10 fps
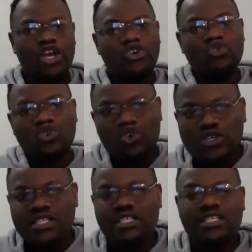You
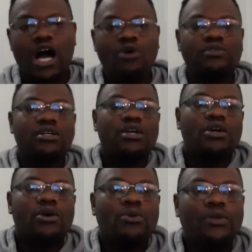close it down
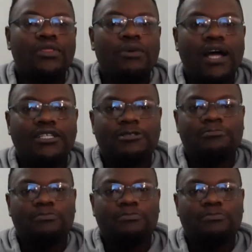with what?